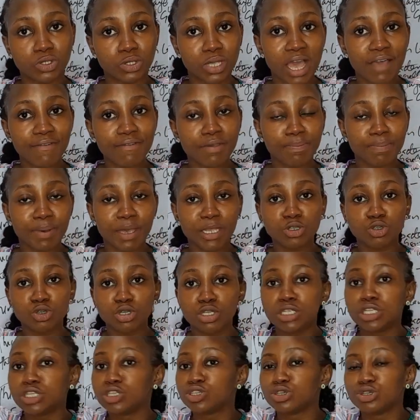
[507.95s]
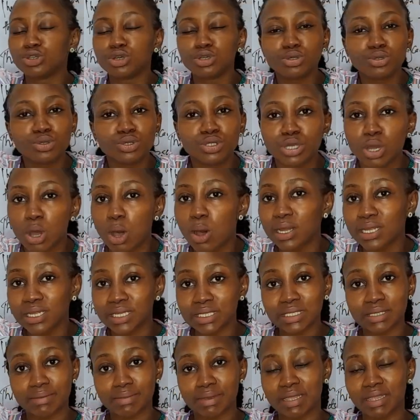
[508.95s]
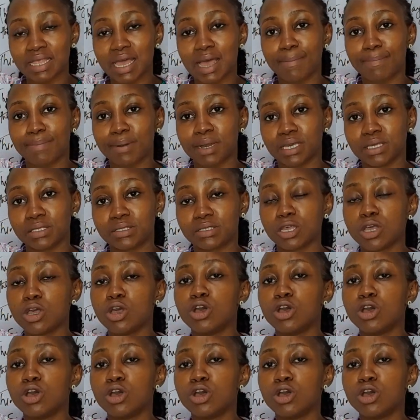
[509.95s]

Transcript: You have a petri dish, you don't know the organism in that plate,